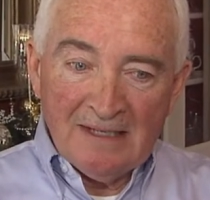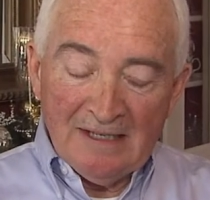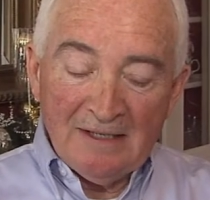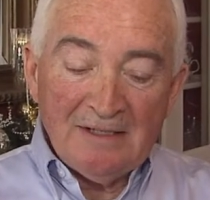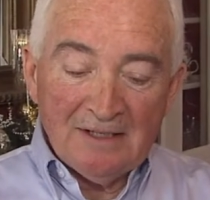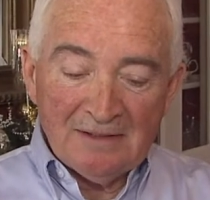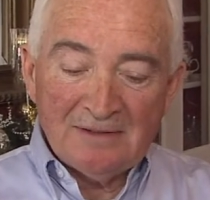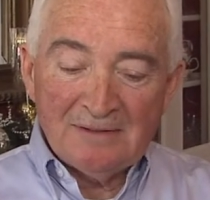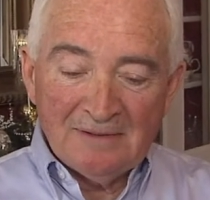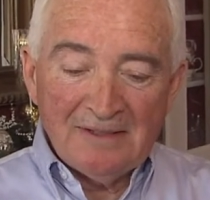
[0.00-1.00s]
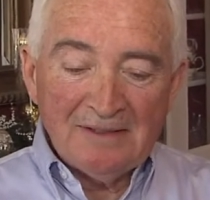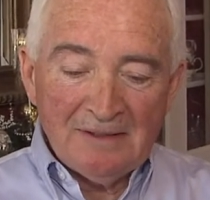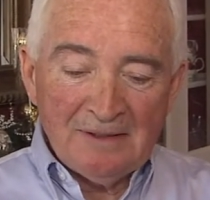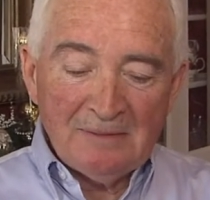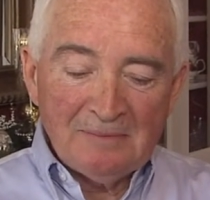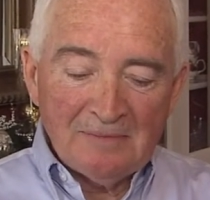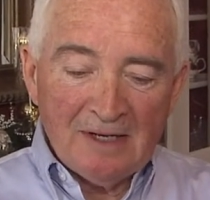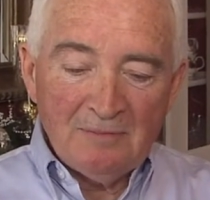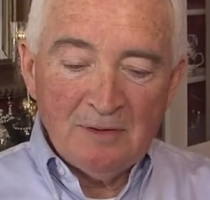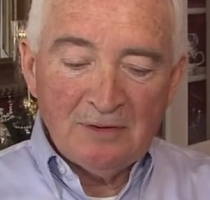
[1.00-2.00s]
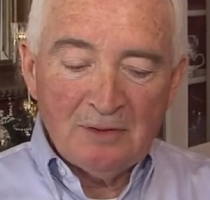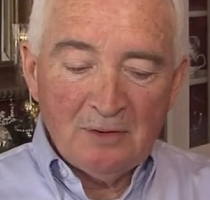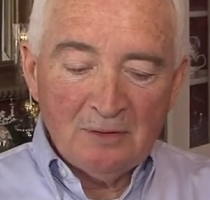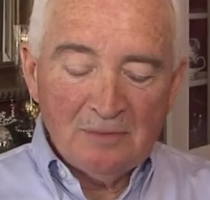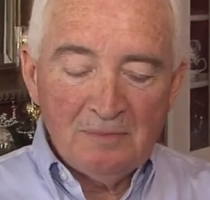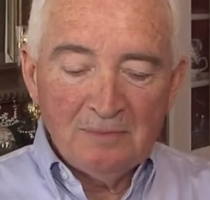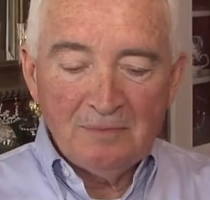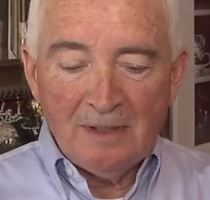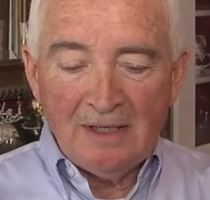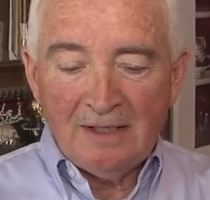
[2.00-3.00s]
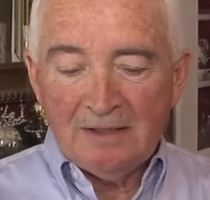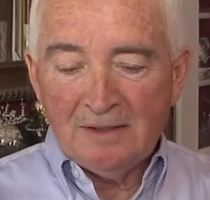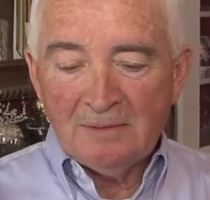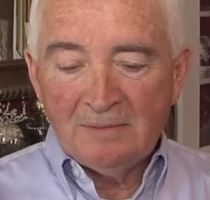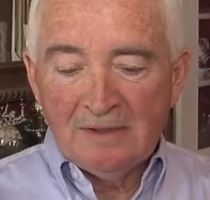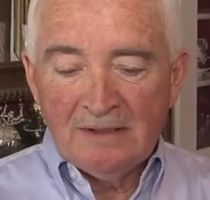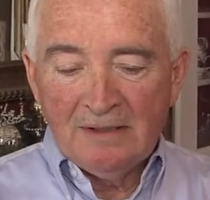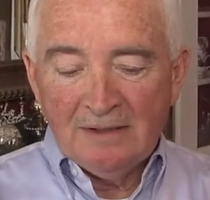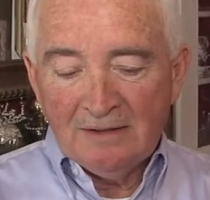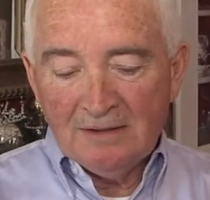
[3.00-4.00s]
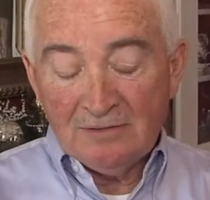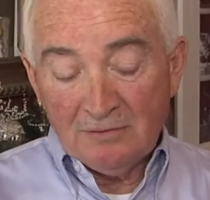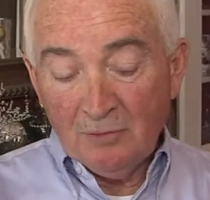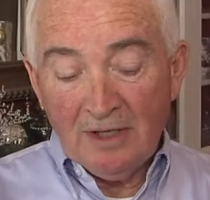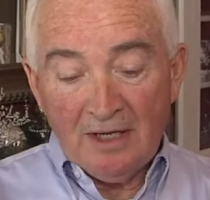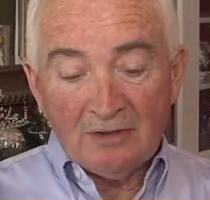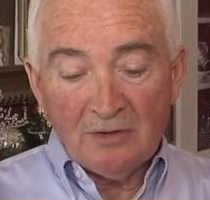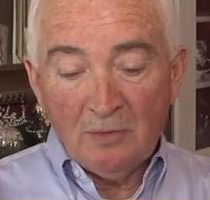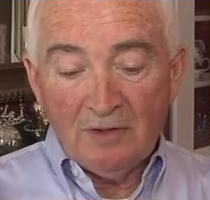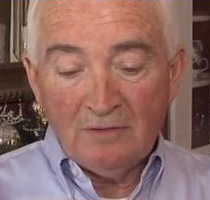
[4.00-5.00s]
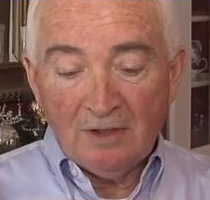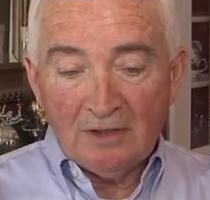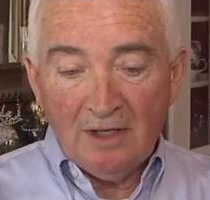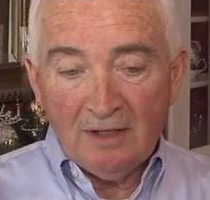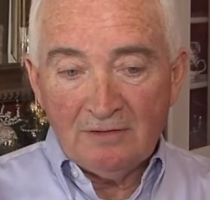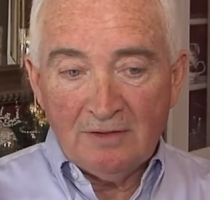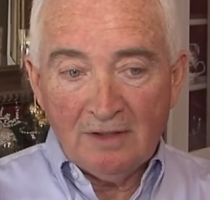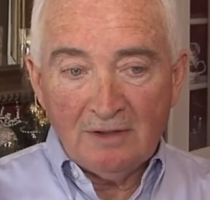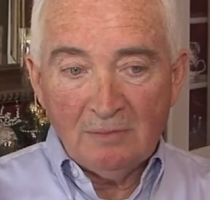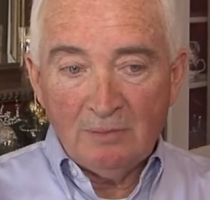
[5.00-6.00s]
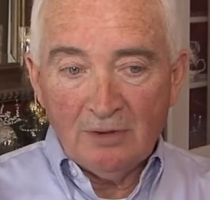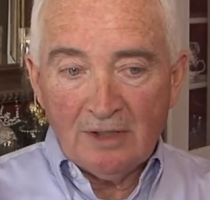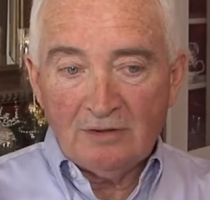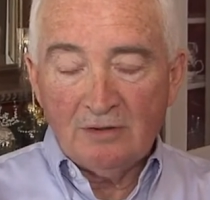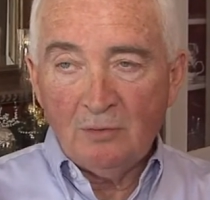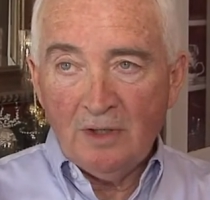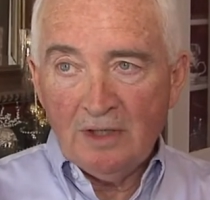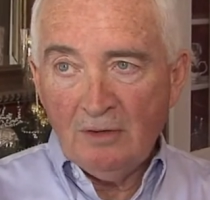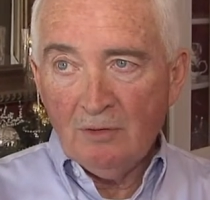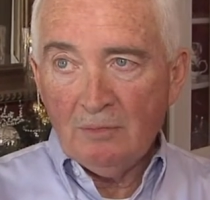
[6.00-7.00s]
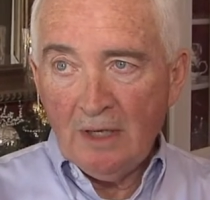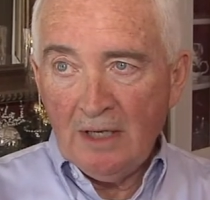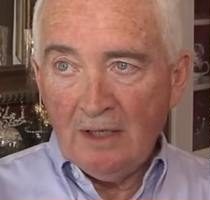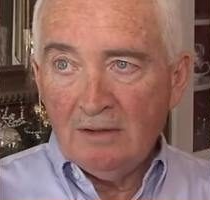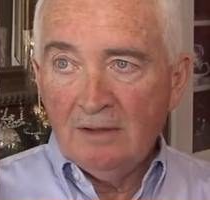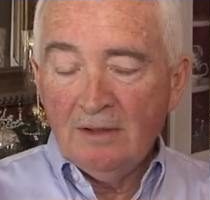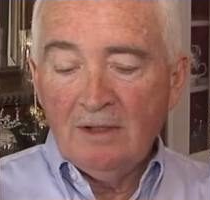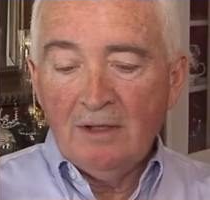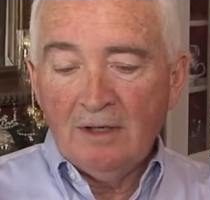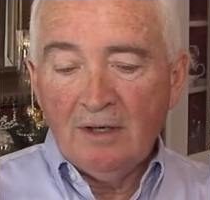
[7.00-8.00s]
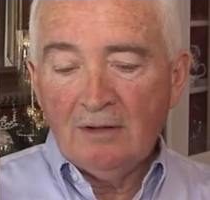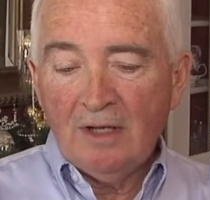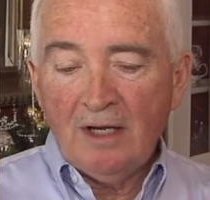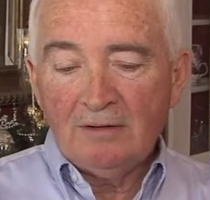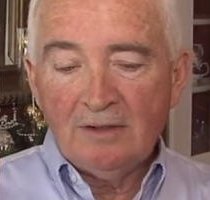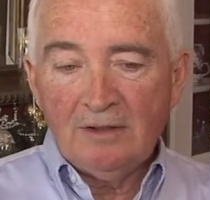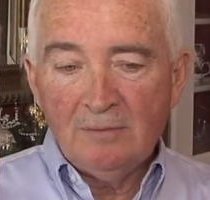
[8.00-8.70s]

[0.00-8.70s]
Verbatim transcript: It, yes. Um, I've been told by, uh, uh, well, actually, one of our guests that the bricks, the way they were made, are likely